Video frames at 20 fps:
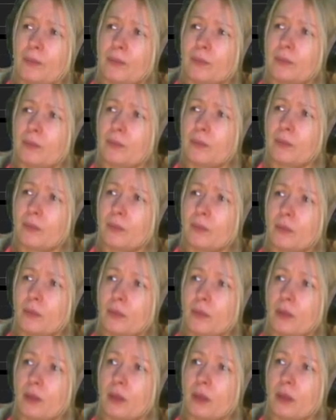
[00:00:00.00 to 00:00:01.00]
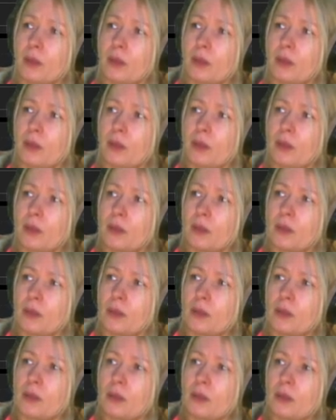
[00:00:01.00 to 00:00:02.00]

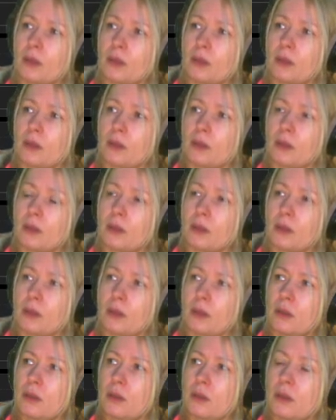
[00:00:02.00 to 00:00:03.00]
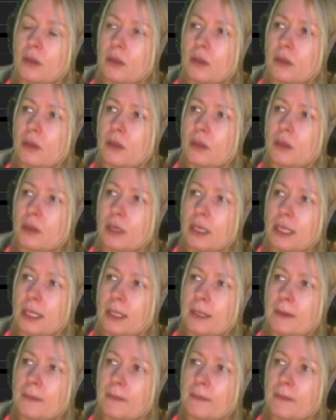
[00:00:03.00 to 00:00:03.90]
No one is speaking in this clip.